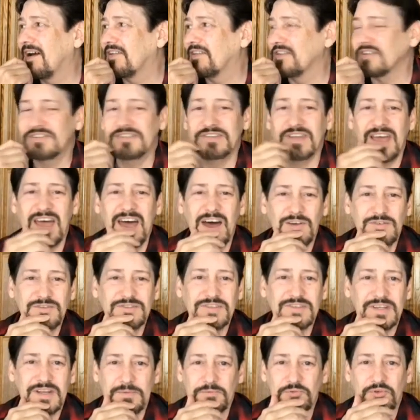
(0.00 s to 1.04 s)
This is the house
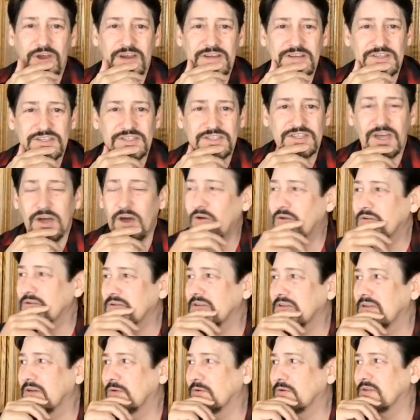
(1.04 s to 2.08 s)
that I'm trying to
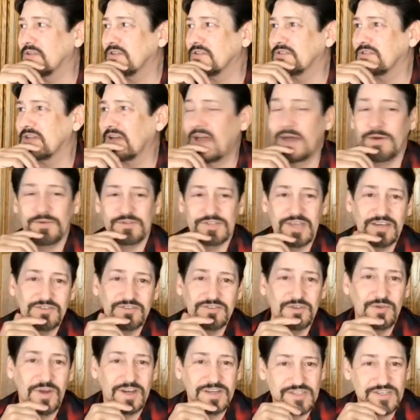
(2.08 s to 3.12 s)
sell. I was
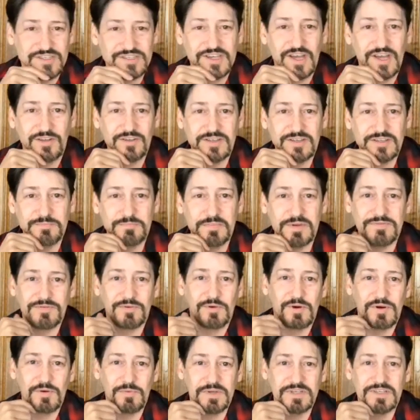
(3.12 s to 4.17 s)
actually trying to sell it
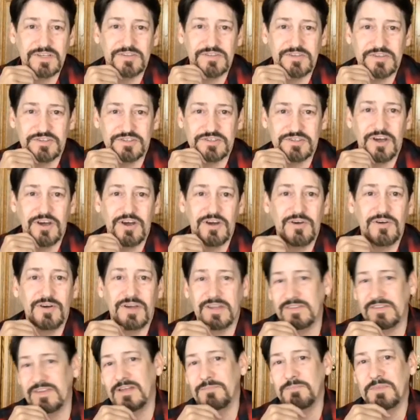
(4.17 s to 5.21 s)
before we did the show,
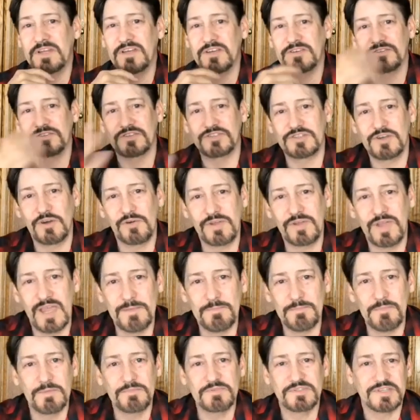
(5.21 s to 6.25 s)
and then because the show
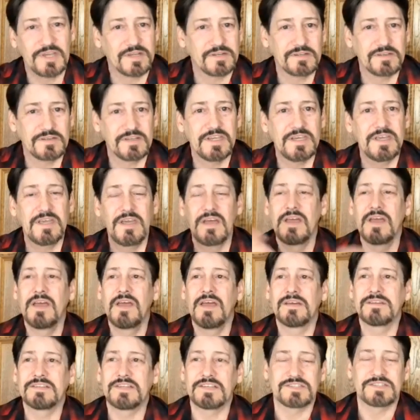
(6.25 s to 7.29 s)
came up suddenly,
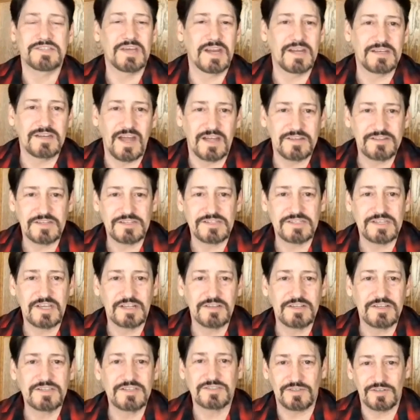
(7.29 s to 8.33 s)
decided not to
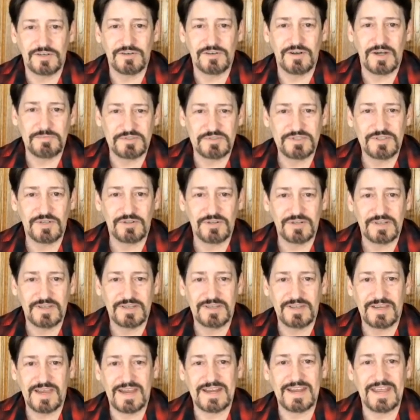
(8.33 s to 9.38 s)
sell it, so I'm still
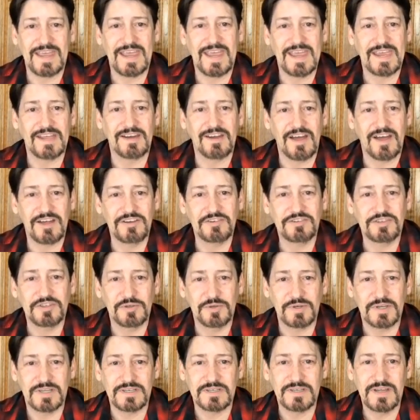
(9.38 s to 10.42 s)
kind of hanging on
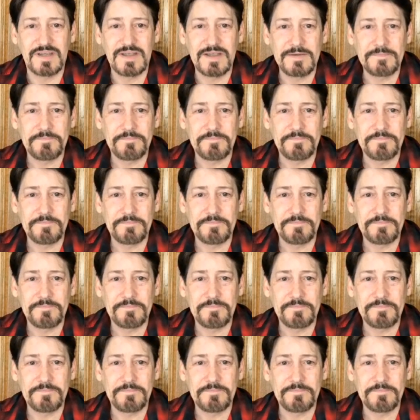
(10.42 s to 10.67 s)
to it